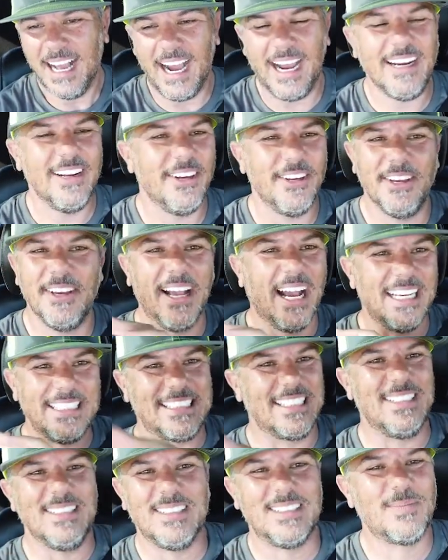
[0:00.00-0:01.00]
I know you
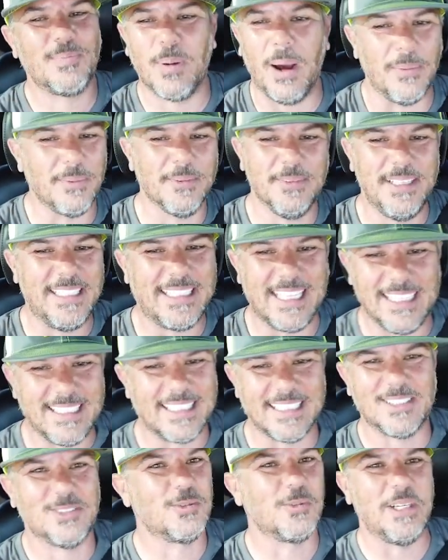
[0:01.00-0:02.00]
guys probably think
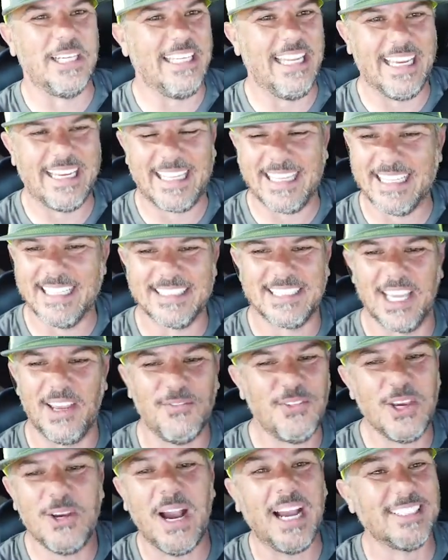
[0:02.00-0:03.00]
this is ridiculous.
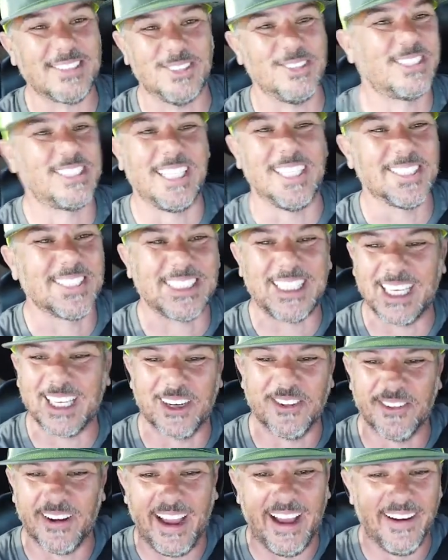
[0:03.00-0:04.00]
If you guys are still
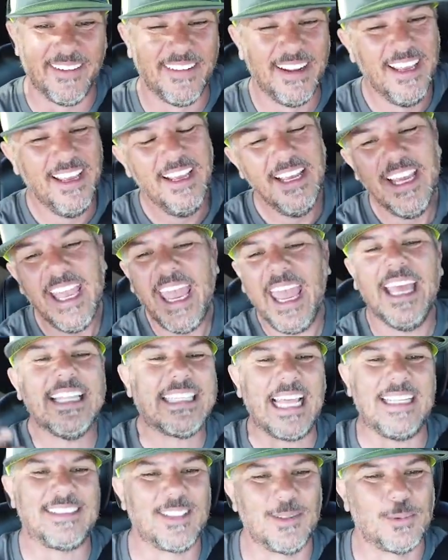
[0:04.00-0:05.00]
sticking around, hit
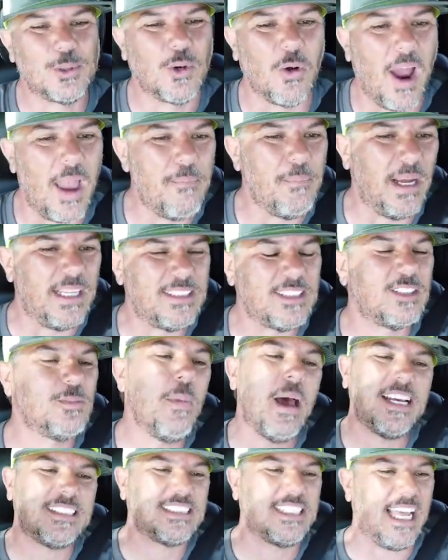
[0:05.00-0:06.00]
that subscribe button,
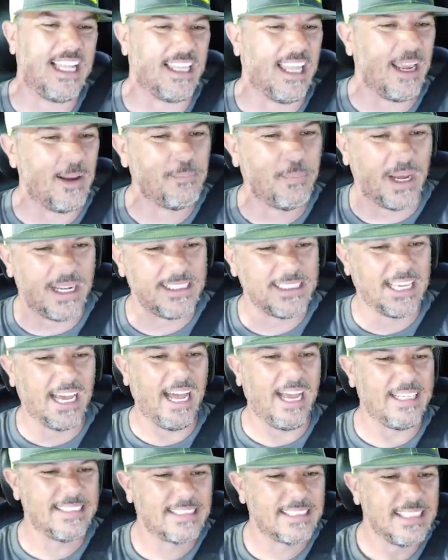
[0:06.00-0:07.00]
smash that like button,
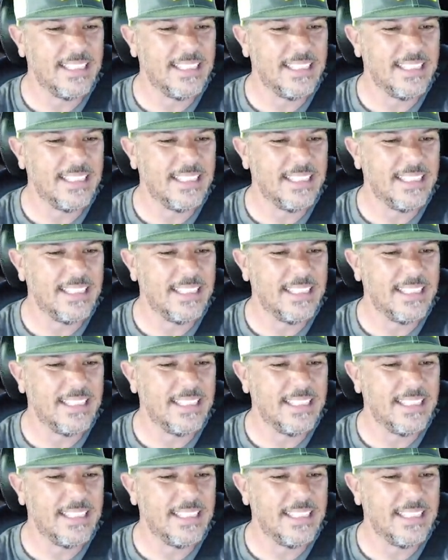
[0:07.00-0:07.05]
guys.